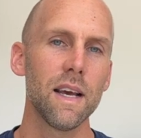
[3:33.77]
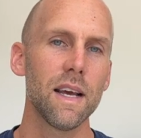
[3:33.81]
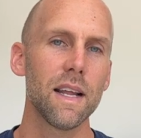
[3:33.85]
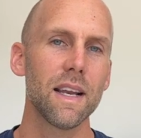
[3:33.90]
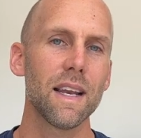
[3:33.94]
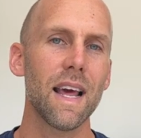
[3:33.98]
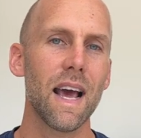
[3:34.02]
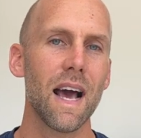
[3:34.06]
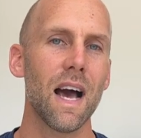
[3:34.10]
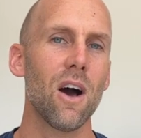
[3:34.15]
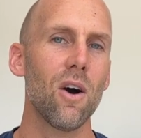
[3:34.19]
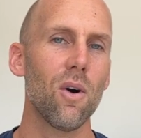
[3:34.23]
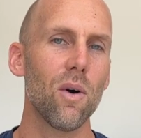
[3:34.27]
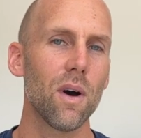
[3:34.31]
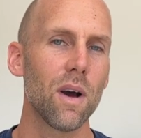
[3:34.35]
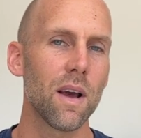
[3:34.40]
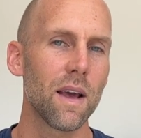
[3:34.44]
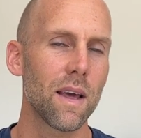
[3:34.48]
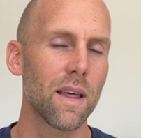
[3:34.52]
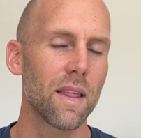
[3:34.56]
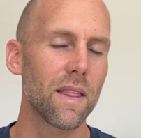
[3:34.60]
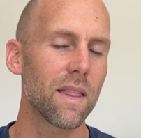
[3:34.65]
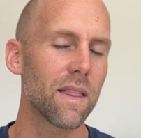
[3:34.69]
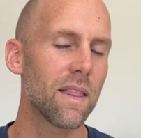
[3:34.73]
Now,
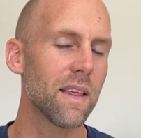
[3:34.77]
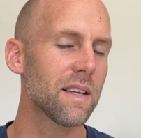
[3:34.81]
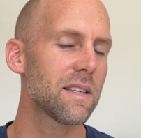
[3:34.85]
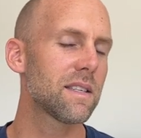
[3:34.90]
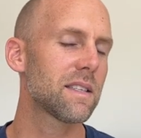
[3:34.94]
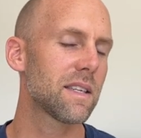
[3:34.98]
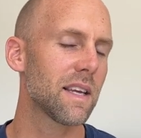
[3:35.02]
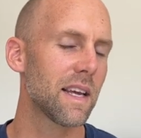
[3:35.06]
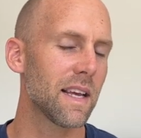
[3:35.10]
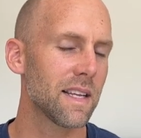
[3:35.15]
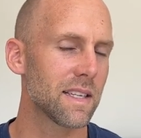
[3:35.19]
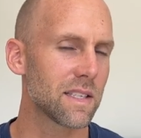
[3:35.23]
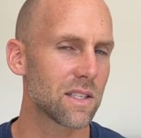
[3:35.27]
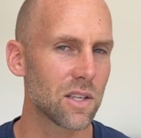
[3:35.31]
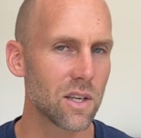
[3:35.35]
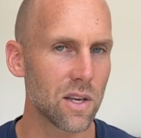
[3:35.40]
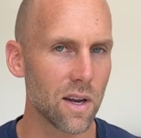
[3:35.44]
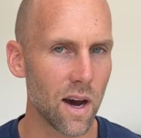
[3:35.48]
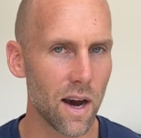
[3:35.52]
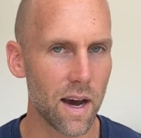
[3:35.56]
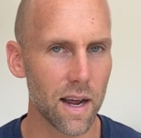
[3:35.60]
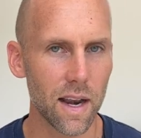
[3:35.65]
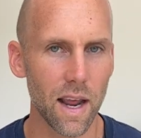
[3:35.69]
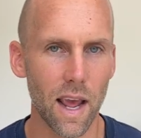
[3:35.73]
this is
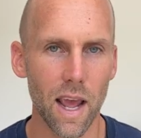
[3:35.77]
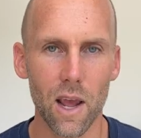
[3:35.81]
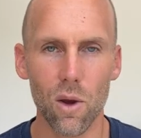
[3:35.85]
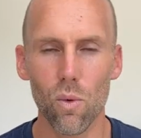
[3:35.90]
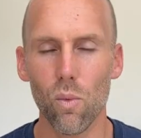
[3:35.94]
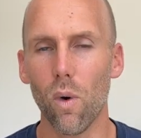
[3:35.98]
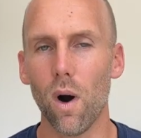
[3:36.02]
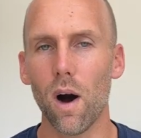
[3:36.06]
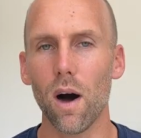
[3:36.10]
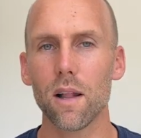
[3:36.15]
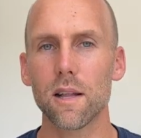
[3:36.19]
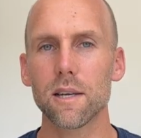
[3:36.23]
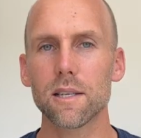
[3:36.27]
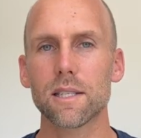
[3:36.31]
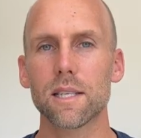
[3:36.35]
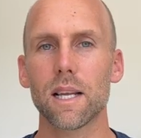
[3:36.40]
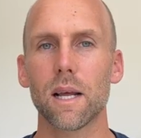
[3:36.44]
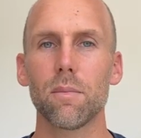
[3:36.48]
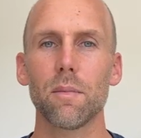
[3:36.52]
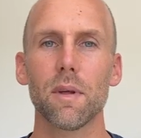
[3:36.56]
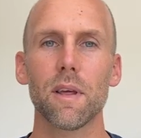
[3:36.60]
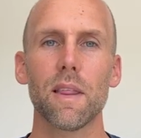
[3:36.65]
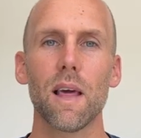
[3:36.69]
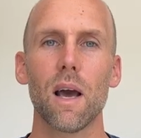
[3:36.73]
not a wall
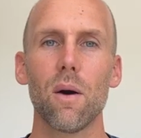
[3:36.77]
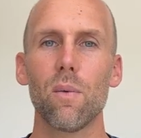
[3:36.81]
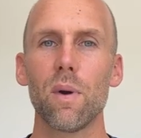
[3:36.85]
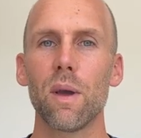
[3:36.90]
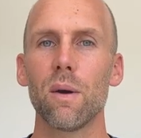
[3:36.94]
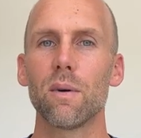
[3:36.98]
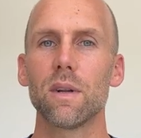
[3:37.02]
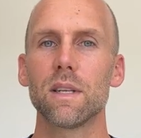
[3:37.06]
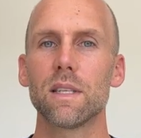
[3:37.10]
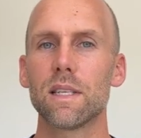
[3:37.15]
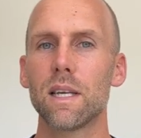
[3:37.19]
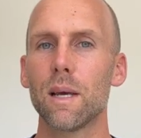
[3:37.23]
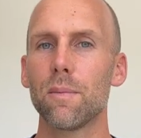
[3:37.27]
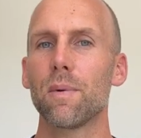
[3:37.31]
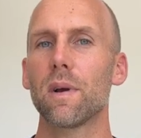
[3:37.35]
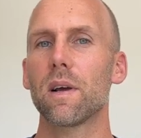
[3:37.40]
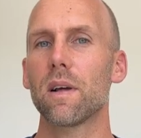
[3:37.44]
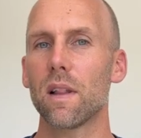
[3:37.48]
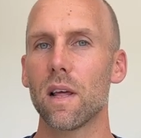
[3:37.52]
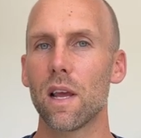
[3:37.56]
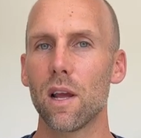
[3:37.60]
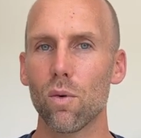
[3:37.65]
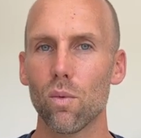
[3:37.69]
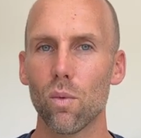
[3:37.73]
assembly that we would
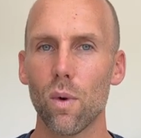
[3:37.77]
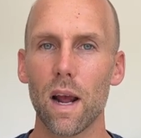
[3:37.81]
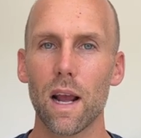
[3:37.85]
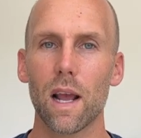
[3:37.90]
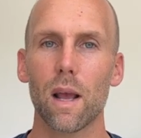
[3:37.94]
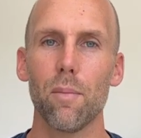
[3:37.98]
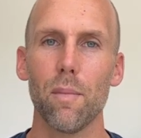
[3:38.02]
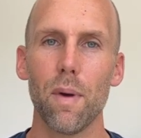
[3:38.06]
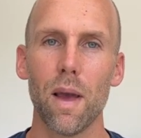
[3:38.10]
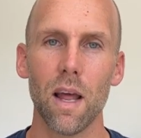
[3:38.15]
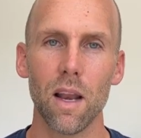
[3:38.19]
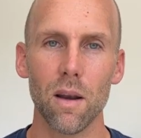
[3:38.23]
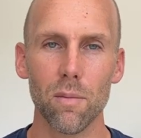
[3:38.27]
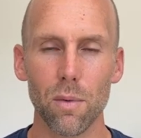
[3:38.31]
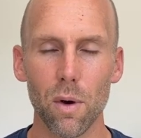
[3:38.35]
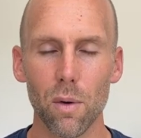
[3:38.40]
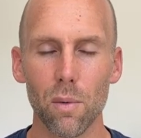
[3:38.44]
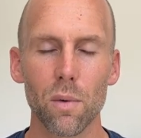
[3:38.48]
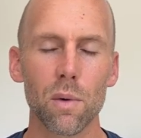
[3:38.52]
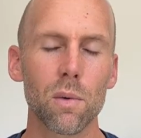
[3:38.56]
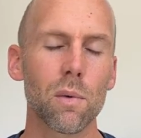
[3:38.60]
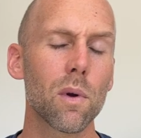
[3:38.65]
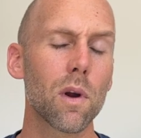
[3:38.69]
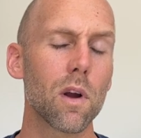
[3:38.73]
typically recommend, but
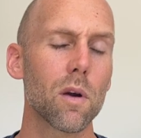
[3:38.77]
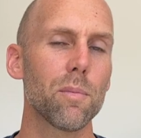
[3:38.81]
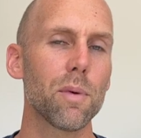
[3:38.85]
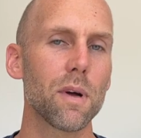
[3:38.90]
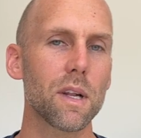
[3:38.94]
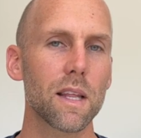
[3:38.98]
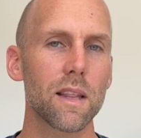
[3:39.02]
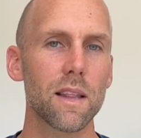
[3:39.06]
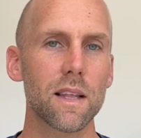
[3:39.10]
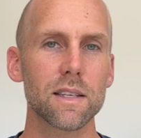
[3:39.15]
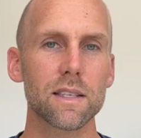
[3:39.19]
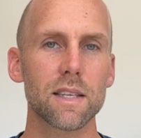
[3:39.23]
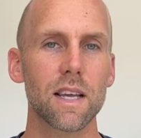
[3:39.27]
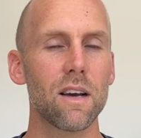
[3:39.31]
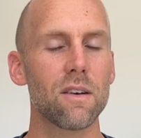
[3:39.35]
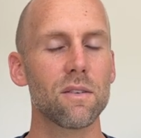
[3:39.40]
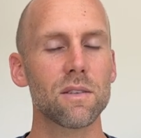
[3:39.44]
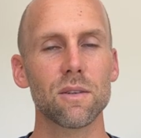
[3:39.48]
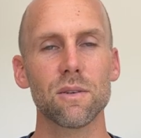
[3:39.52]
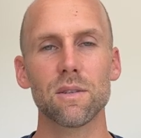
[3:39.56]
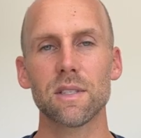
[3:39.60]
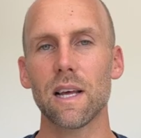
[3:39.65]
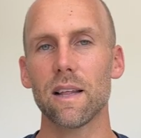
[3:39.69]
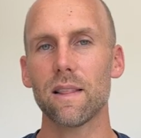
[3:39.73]
when we were building this house,
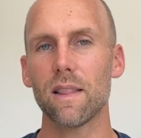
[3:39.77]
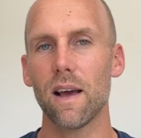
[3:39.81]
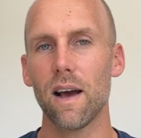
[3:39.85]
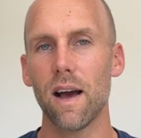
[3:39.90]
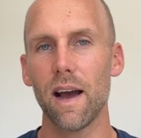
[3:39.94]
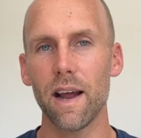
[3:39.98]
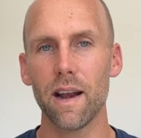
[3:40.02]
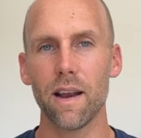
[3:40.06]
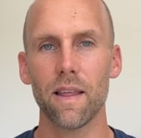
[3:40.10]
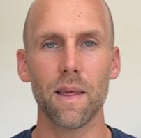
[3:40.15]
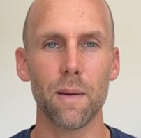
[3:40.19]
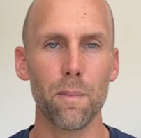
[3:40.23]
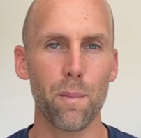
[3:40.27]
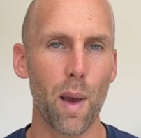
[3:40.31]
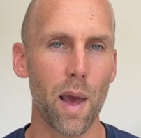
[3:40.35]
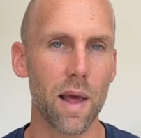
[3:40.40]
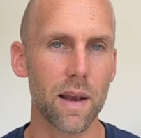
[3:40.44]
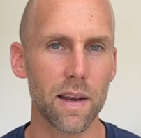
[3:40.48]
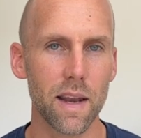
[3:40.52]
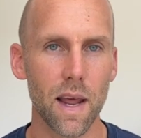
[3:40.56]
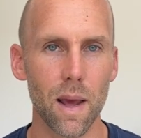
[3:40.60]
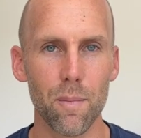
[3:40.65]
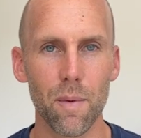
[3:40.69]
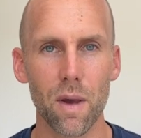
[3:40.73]
it was at the height of the
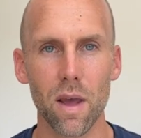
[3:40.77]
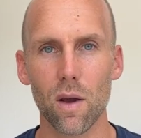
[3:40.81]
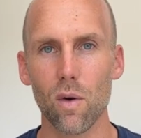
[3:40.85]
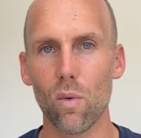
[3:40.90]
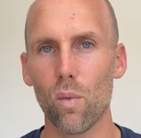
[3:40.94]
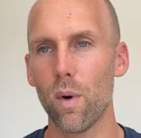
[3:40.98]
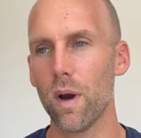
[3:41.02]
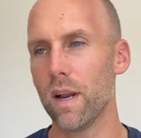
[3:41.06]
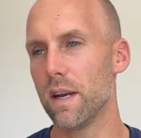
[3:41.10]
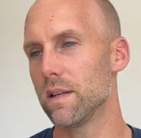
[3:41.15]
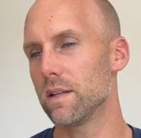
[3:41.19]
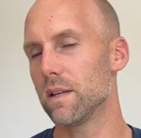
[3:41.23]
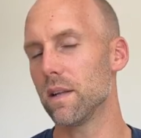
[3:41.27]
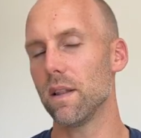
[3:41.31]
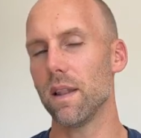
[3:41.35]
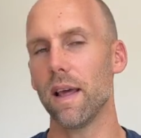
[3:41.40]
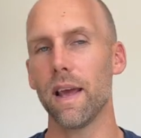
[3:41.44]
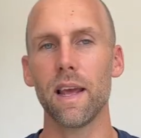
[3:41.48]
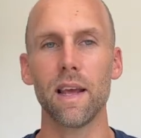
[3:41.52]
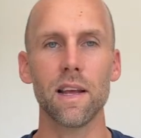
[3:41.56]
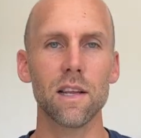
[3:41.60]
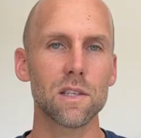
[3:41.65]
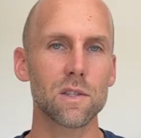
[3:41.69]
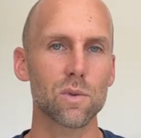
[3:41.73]
pandemic when
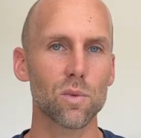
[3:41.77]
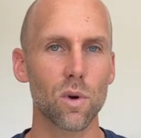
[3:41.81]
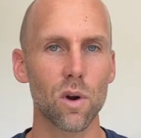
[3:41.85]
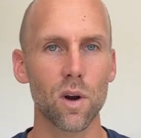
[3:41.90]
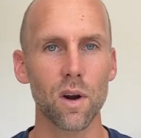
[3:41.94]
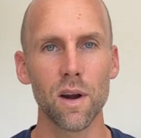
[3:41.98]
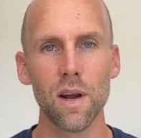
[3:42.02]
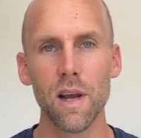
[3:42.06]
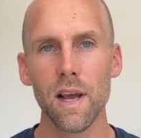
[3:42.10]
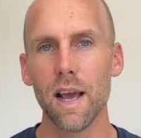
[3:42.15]
delays were